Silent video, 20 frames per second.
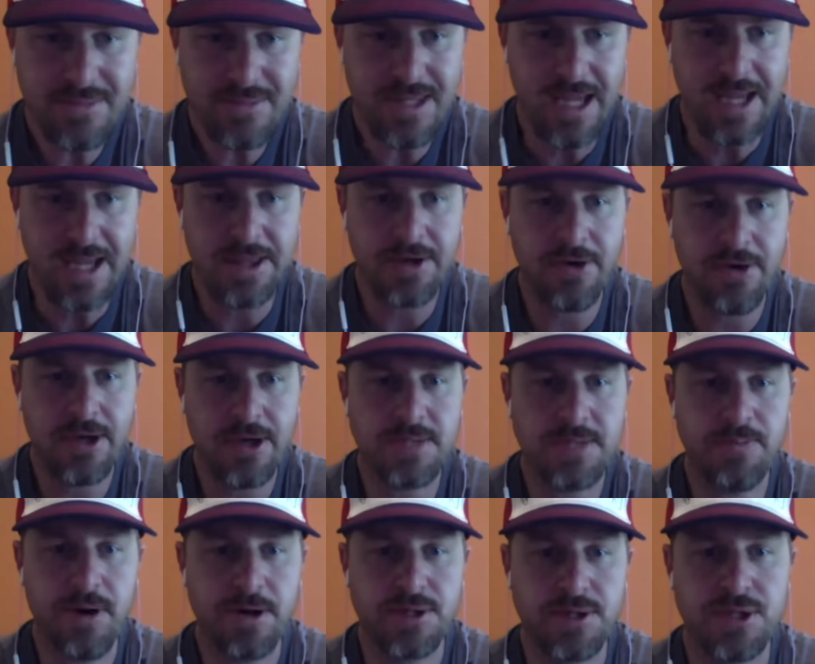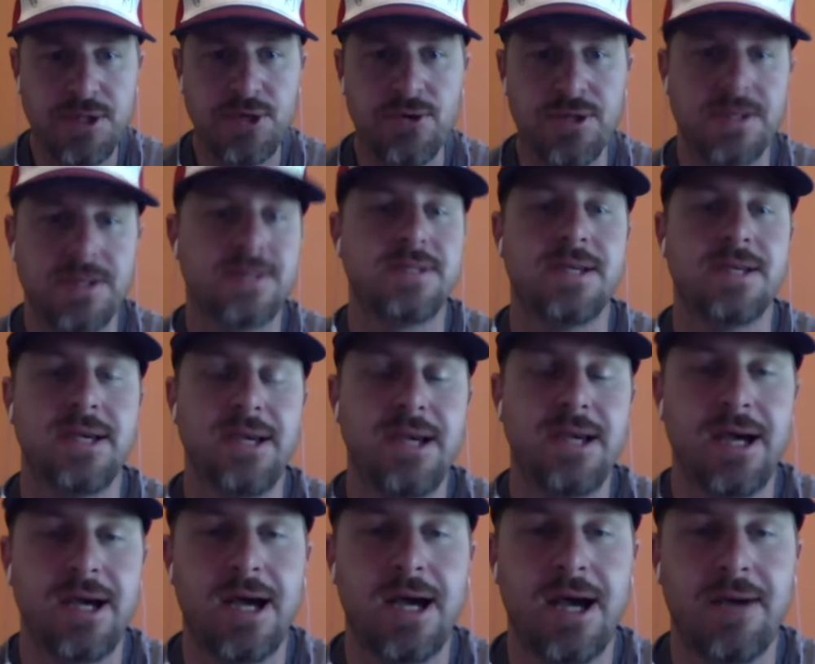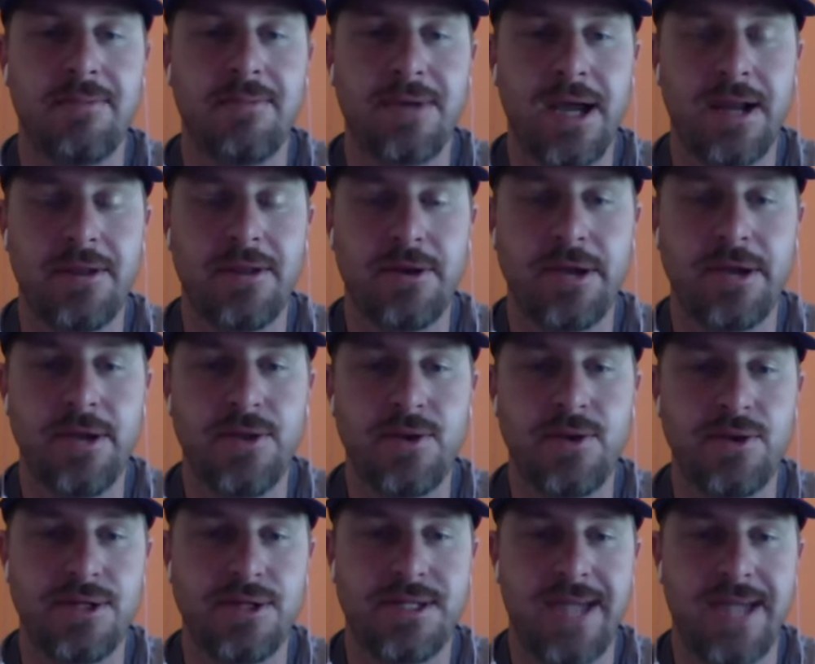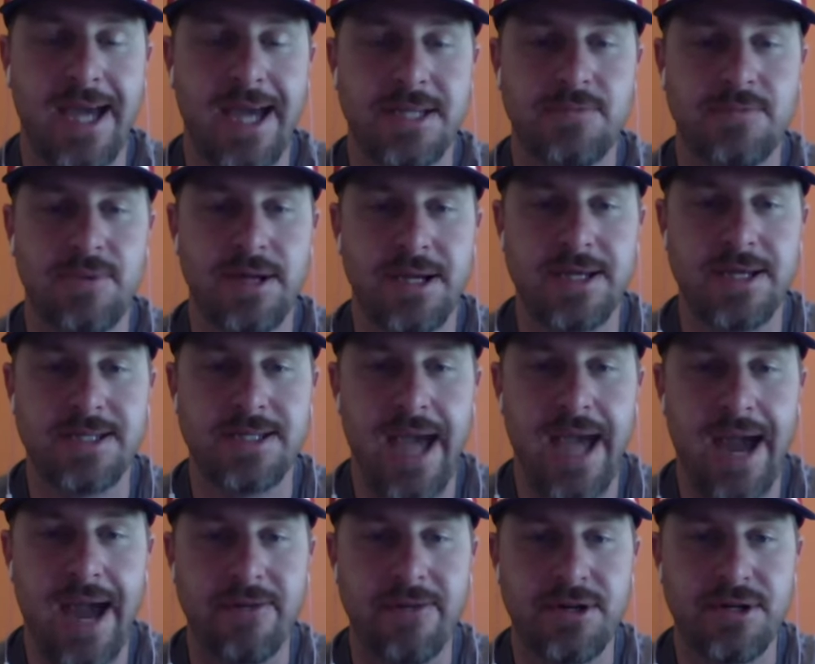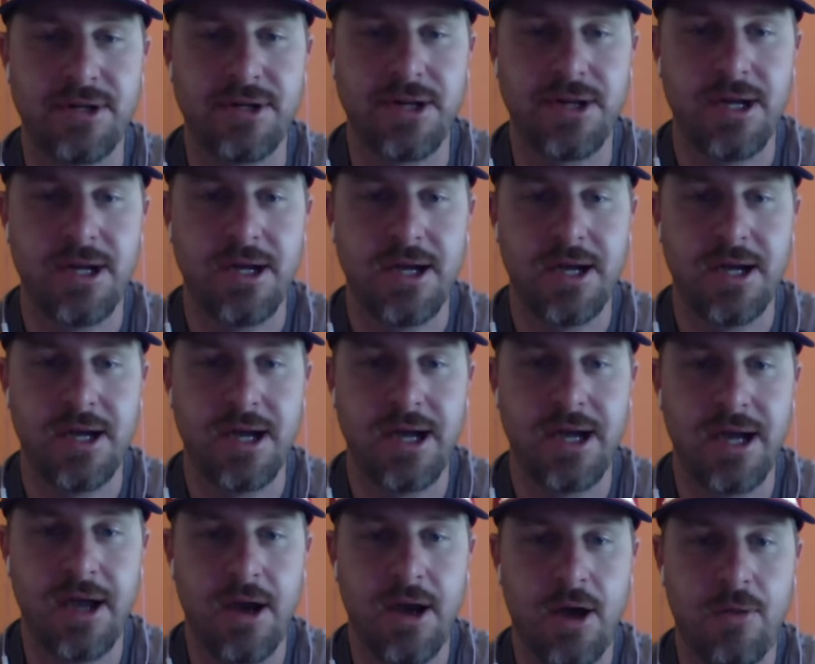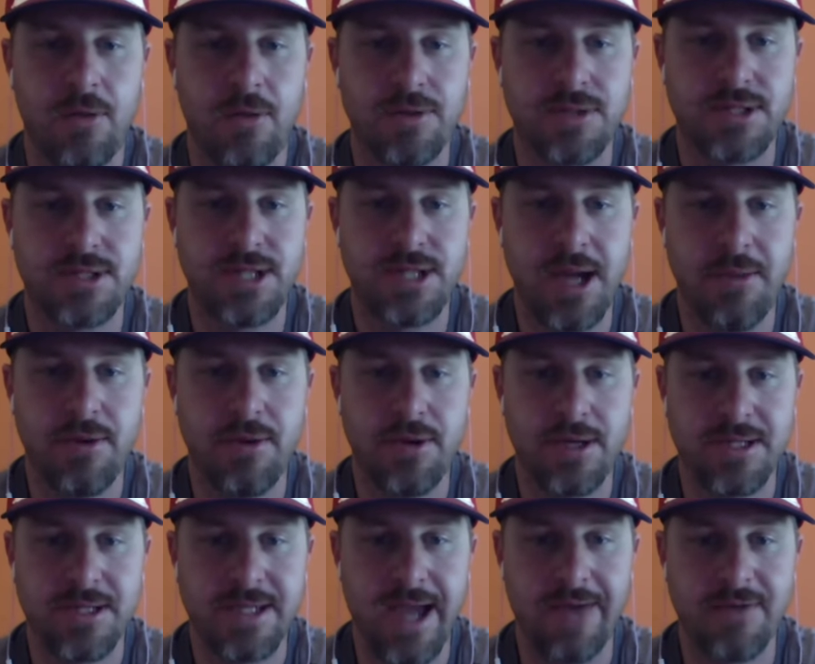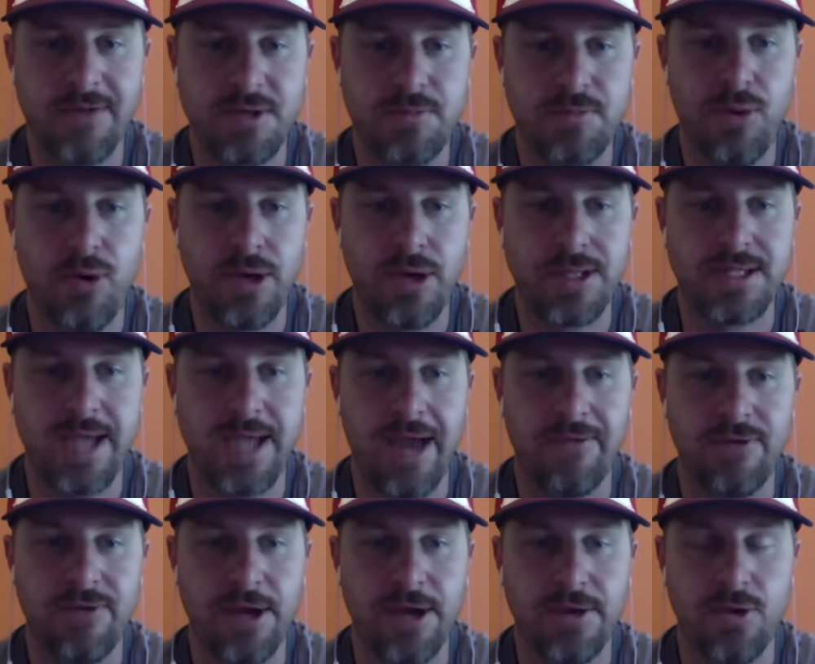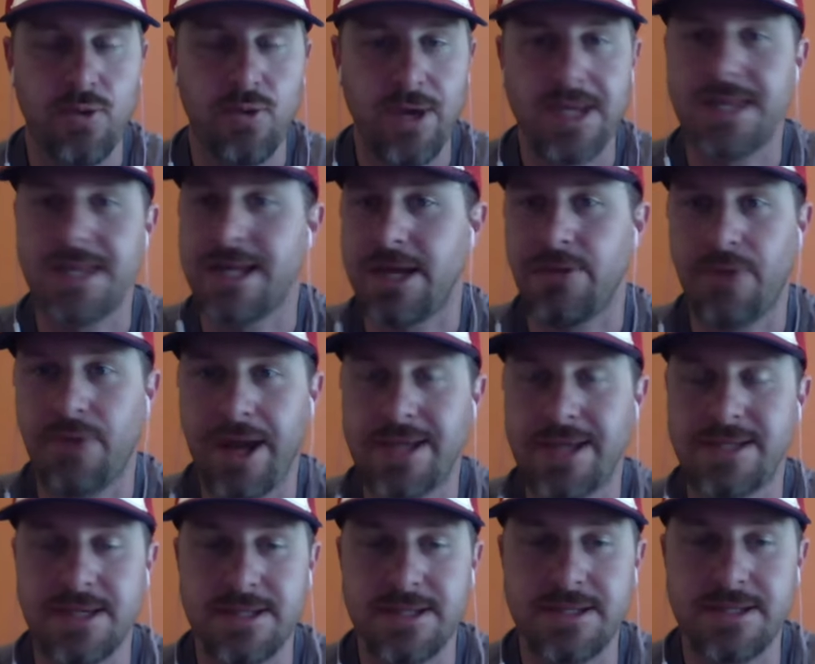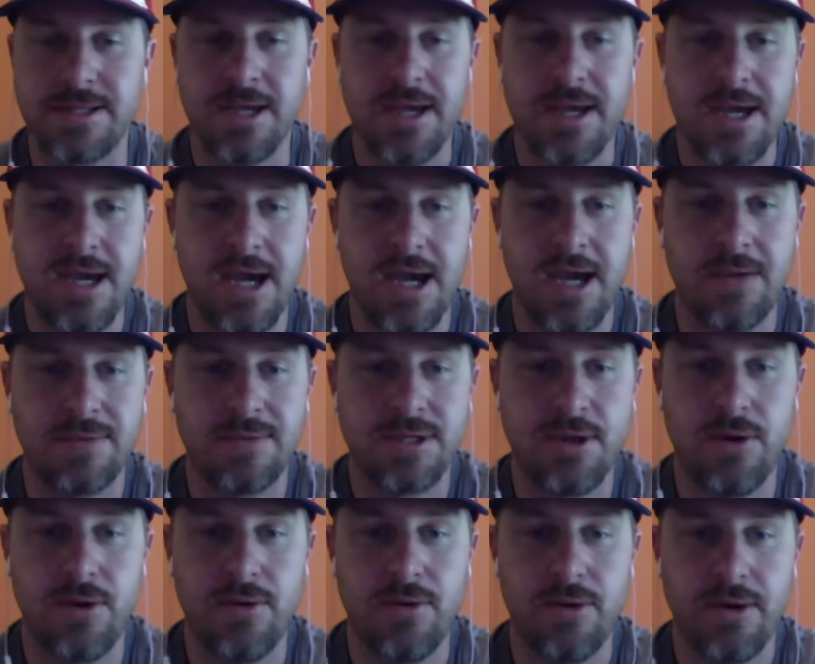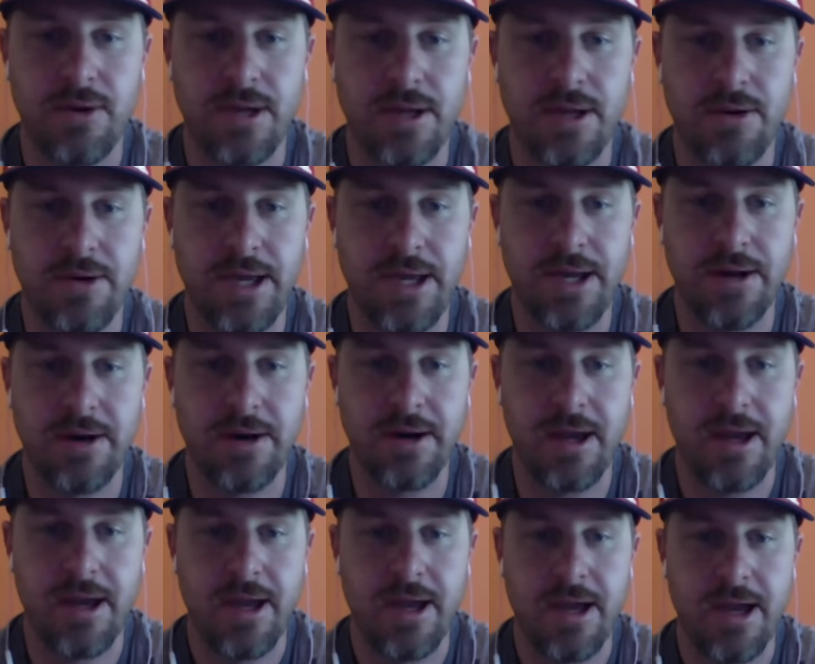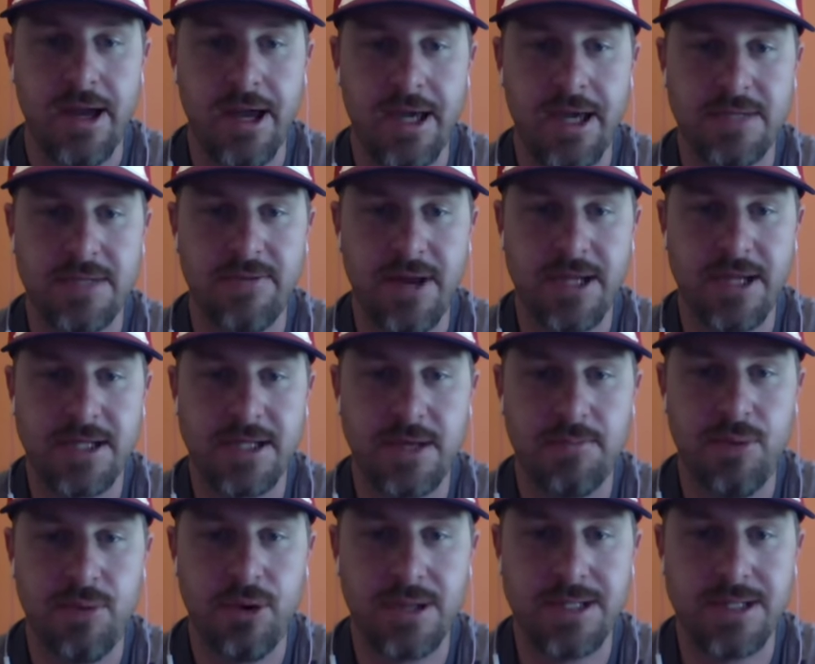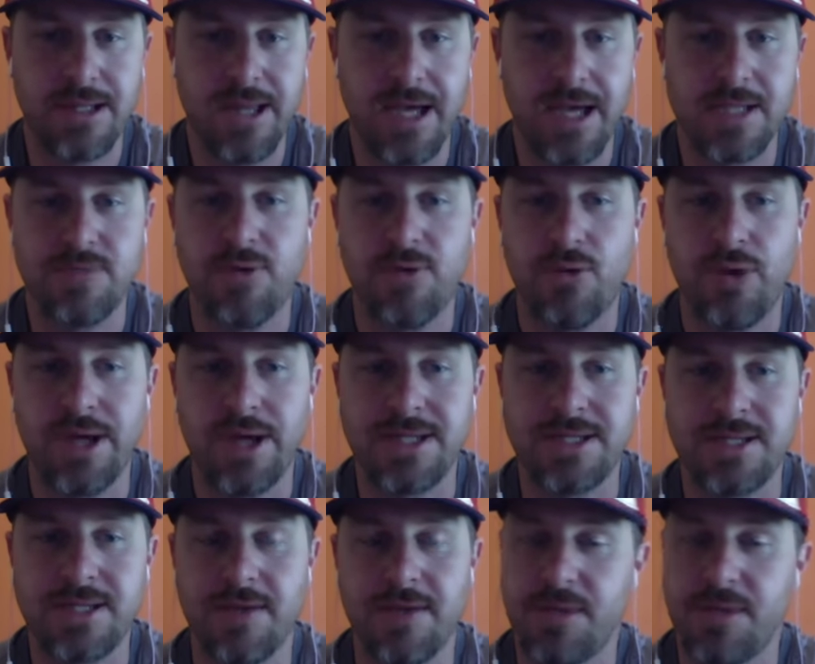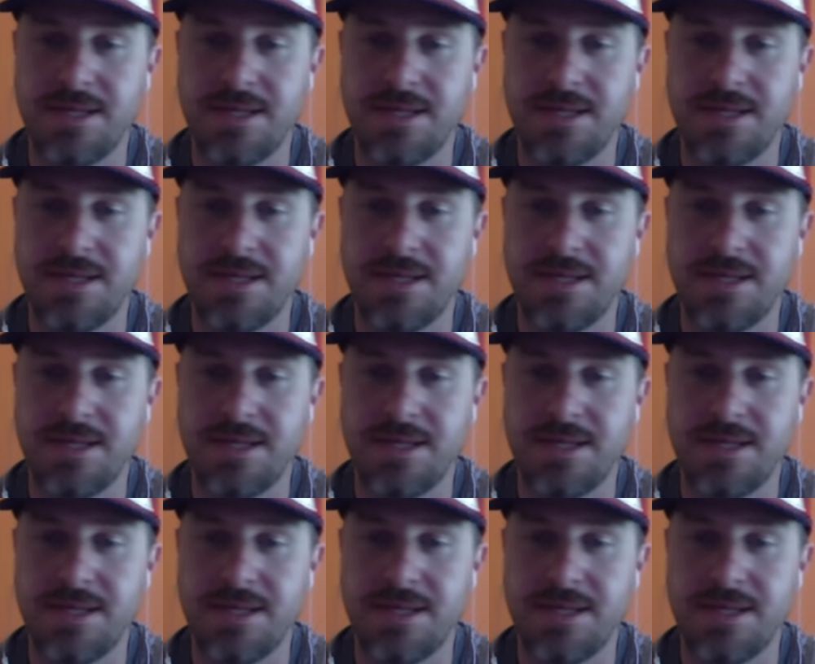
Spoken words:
the crazy part too is kind of looking through his stats, but his average almost double his average points every other week that he races. So here. His fantasy points in the last 4 races have been